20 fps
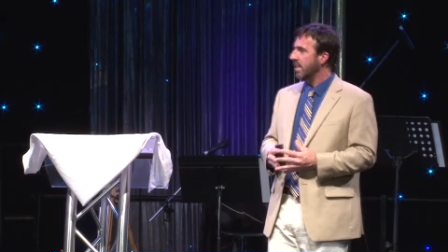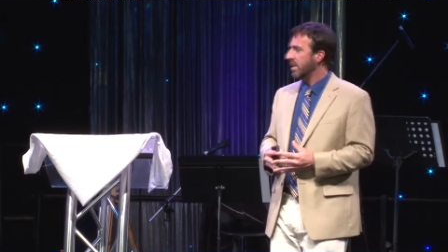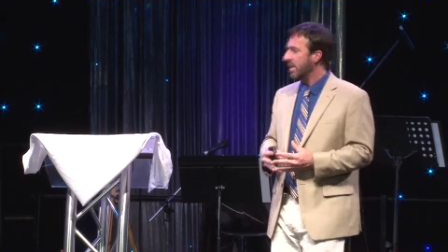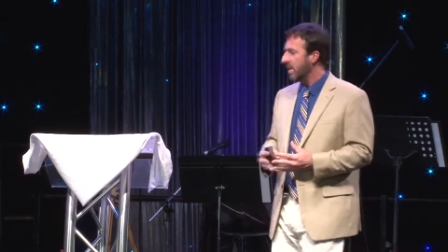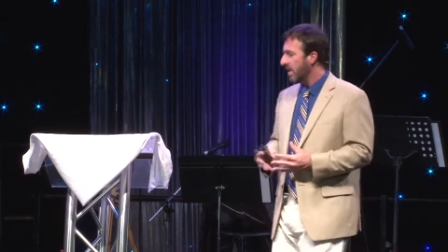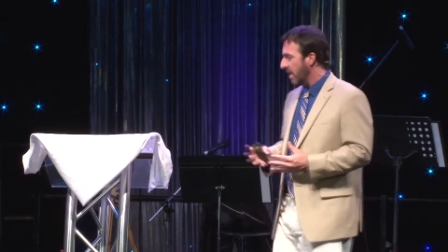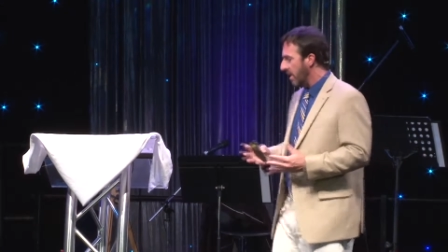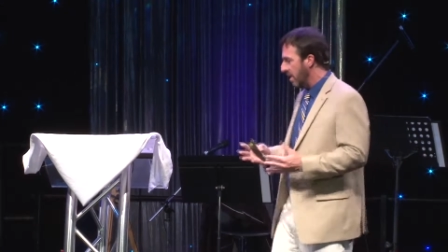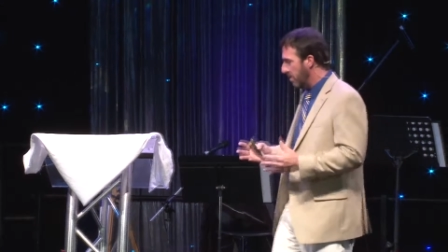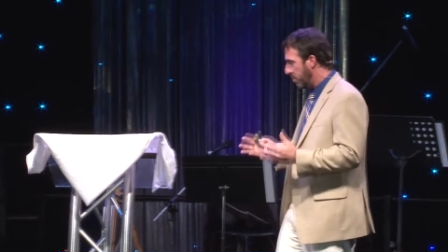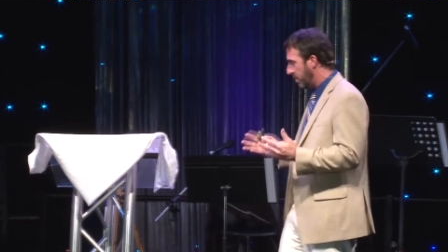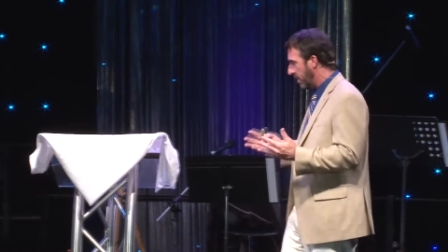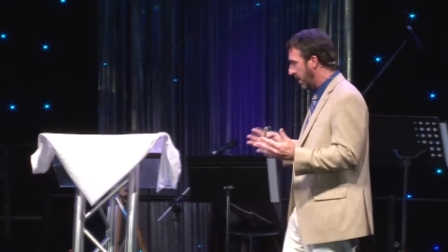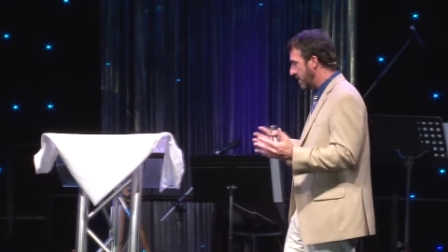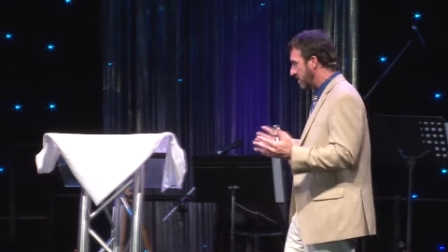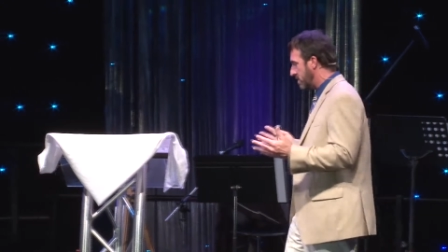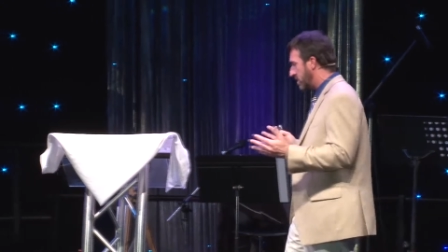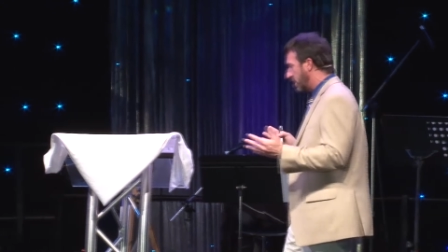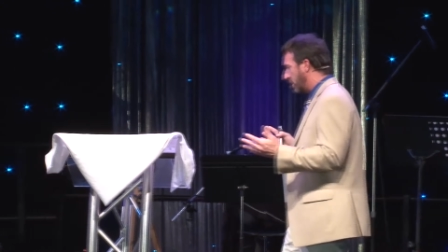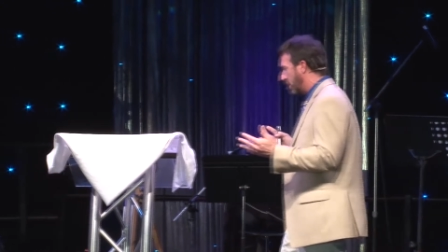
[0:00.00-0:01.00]
It
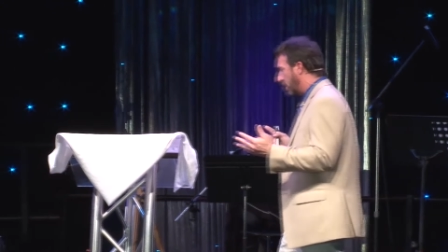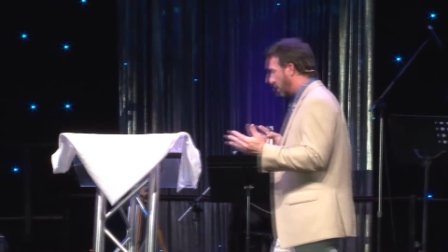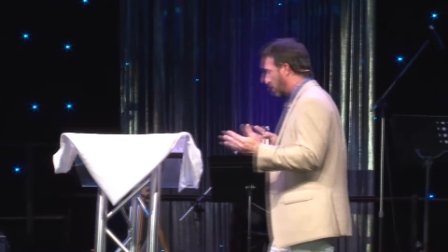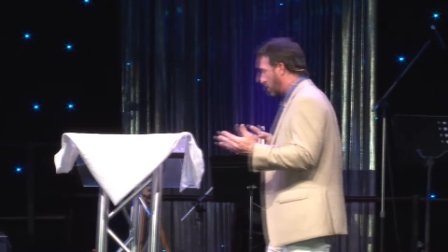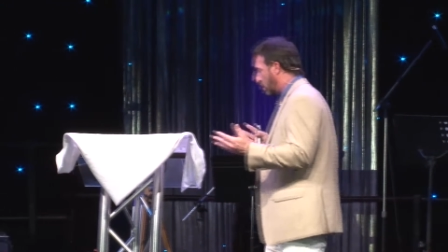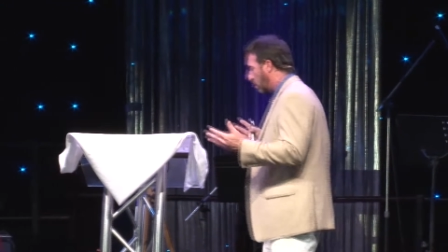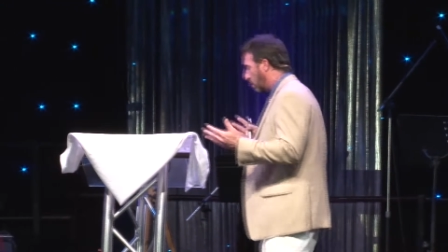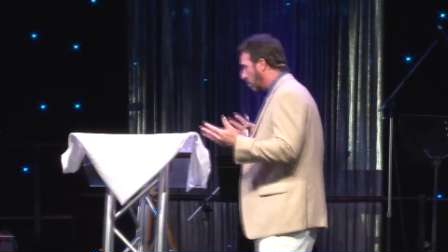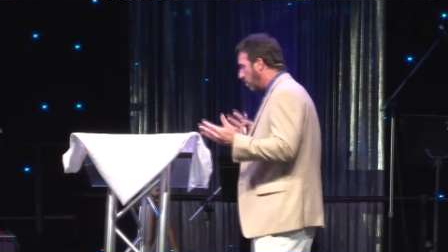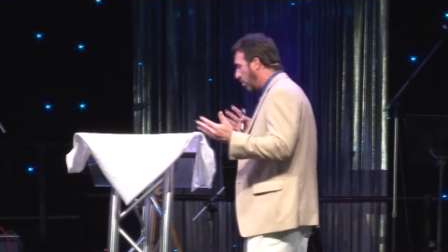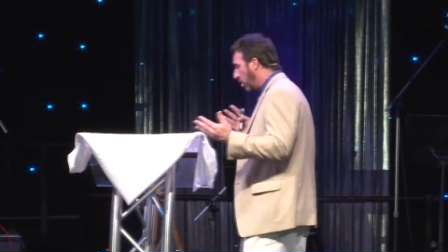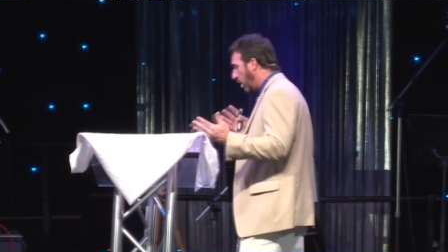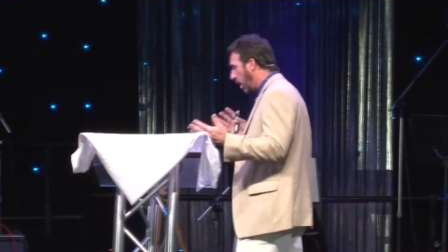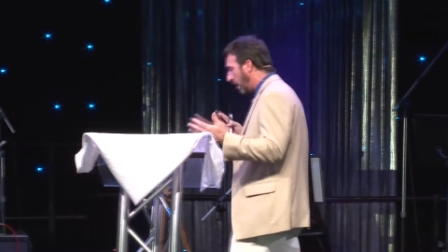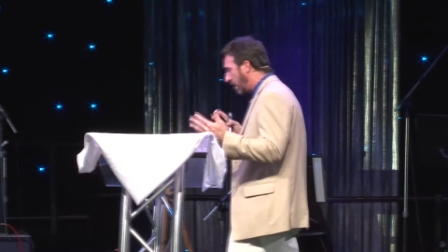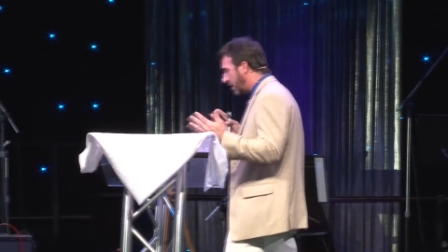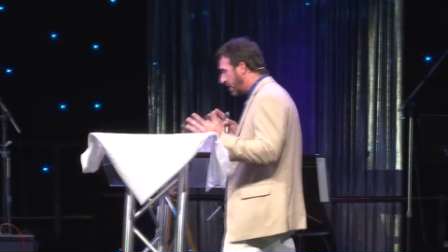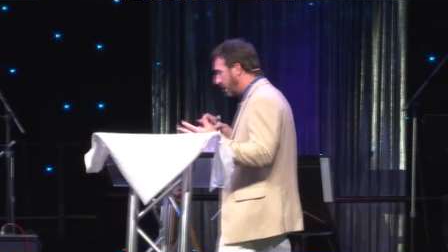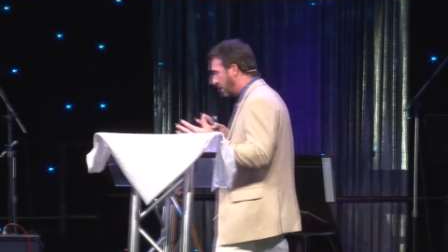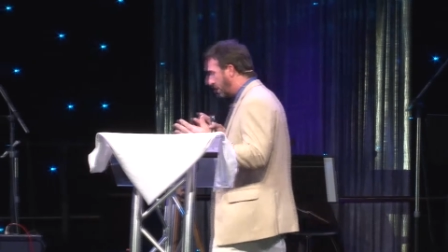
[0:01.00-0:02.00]
implies that you're
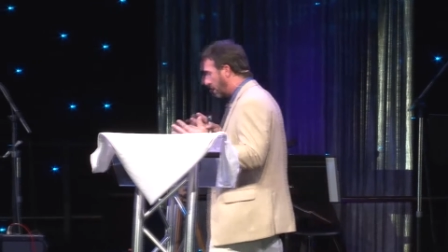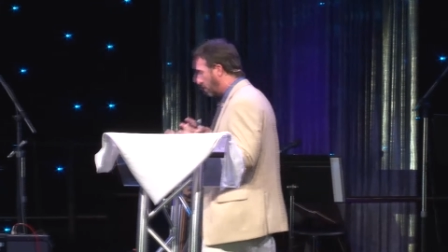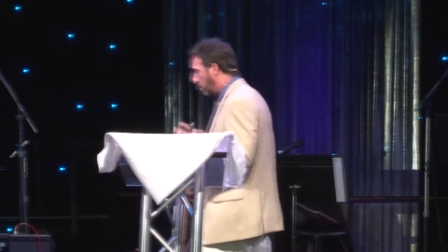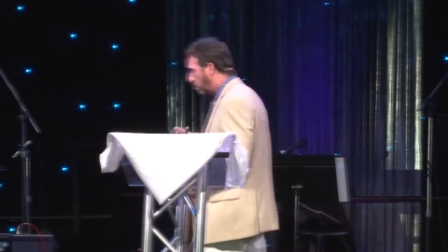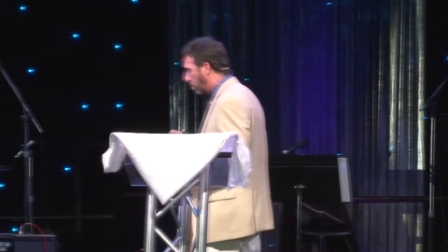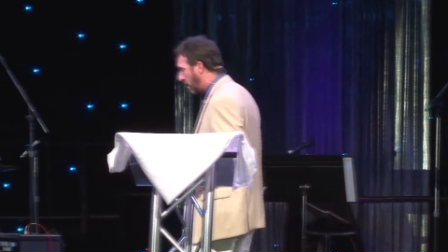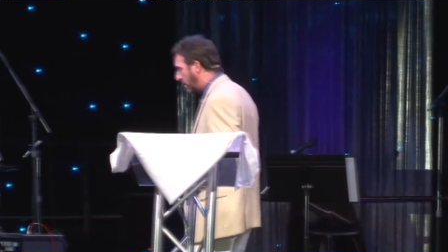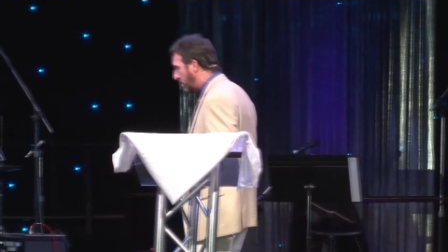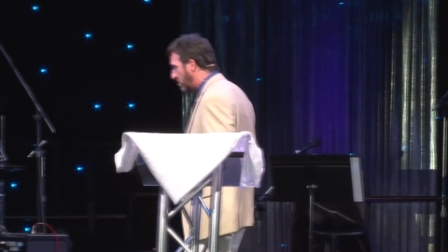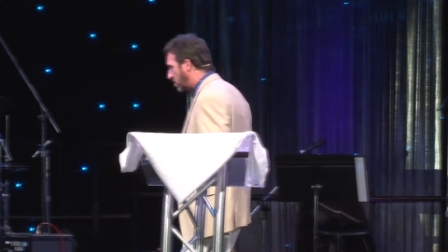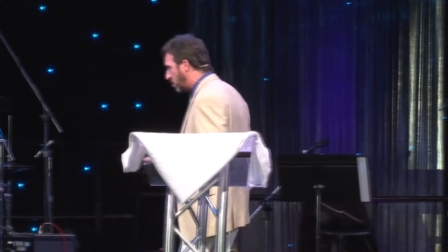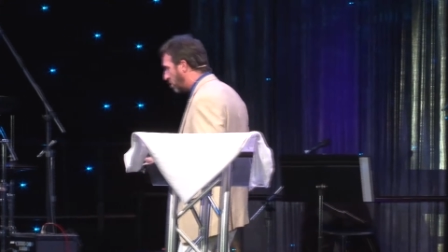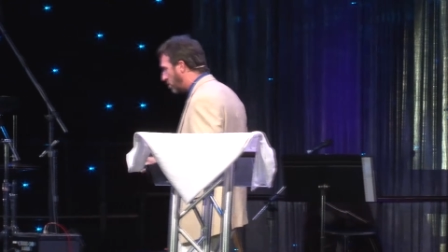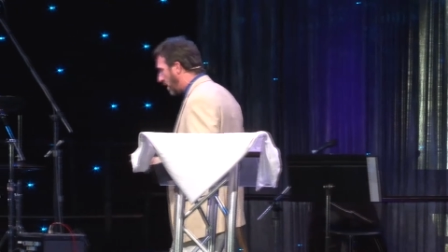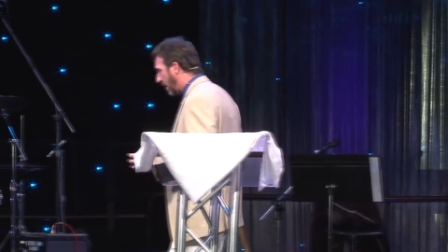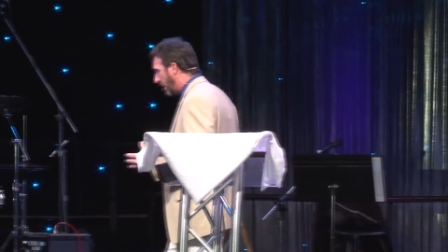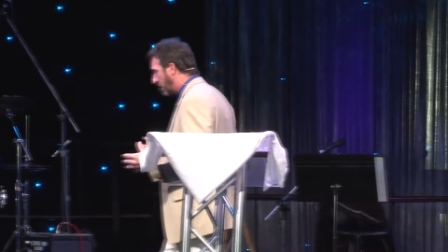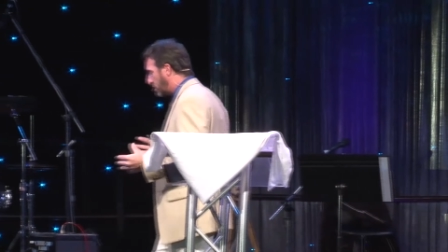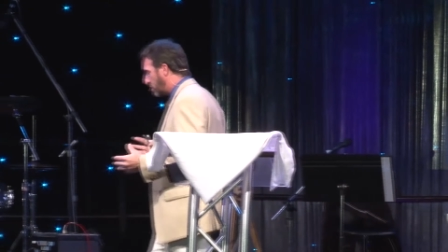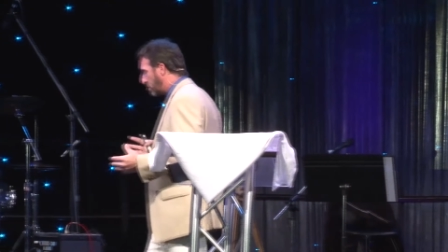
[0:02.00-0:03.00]
walking in one
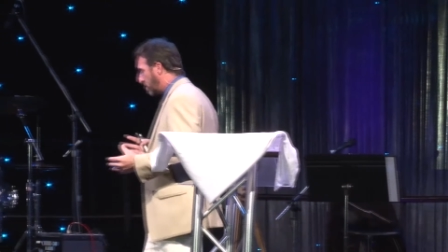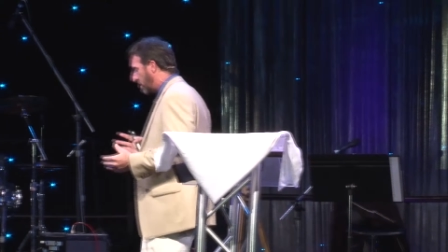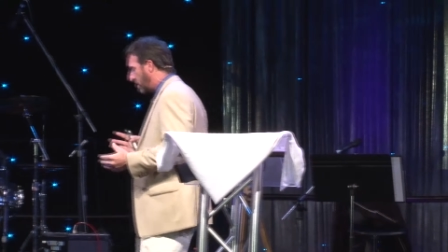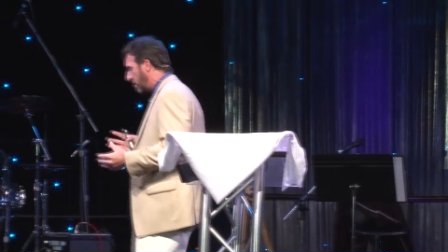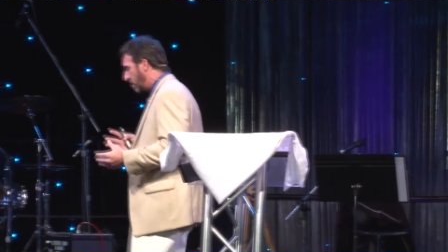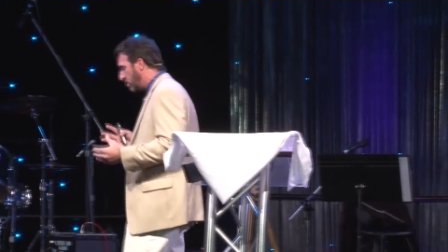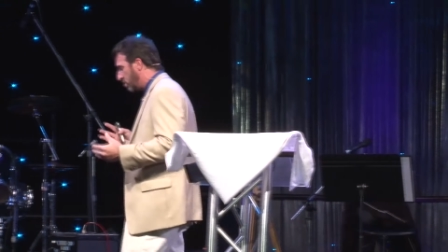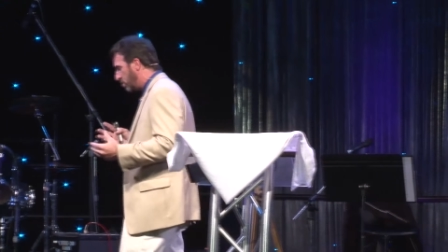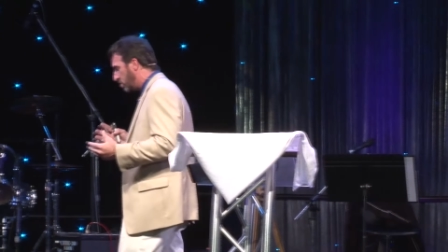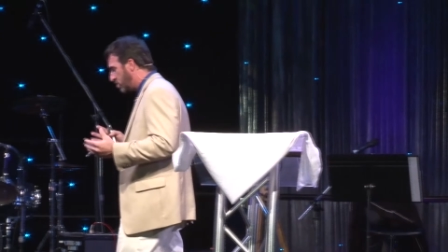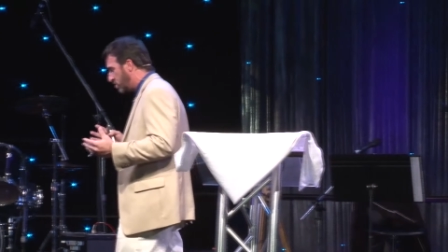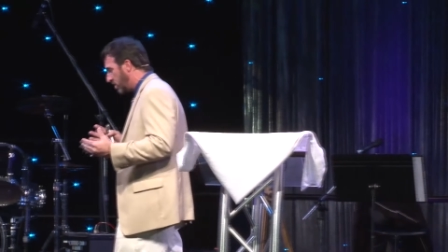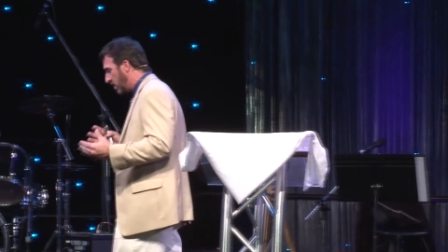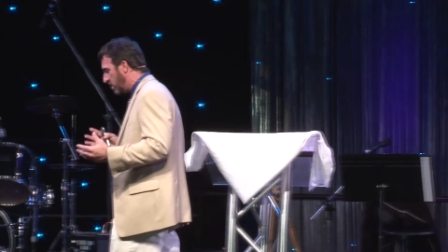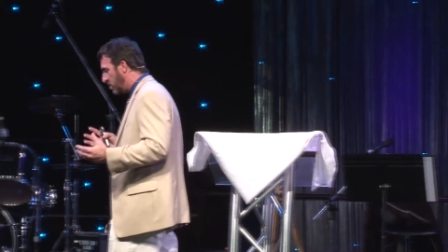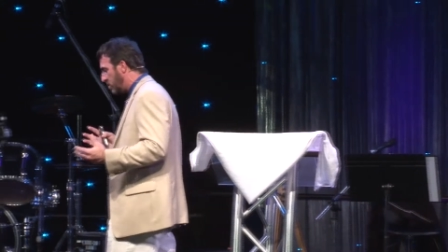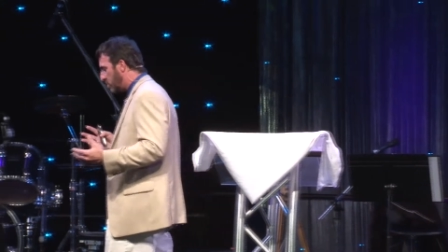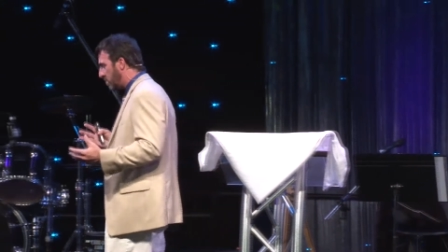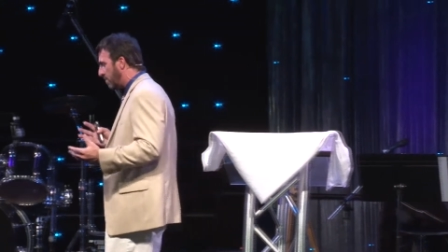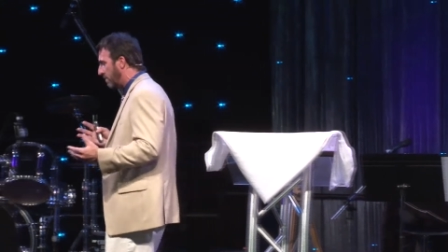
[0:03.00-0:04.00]
direction and you
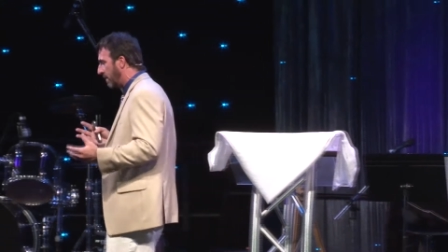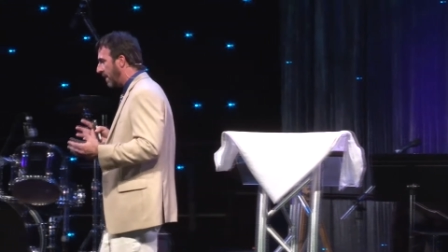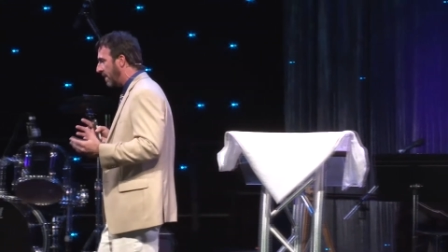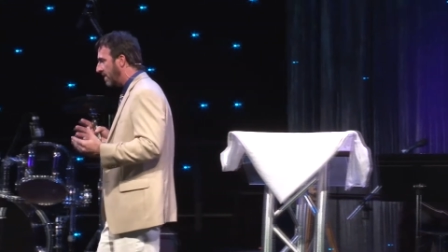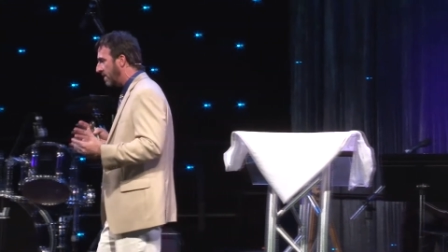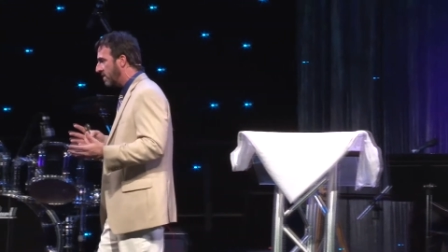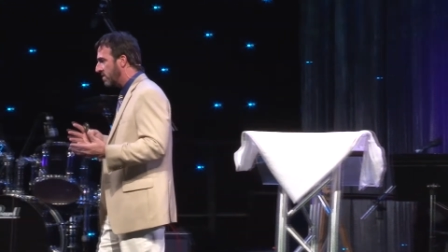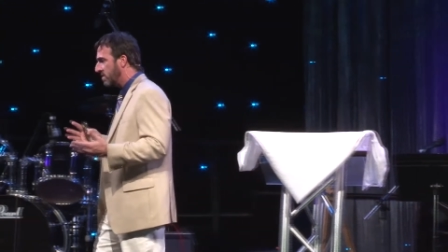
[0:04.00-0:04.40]
change your mind in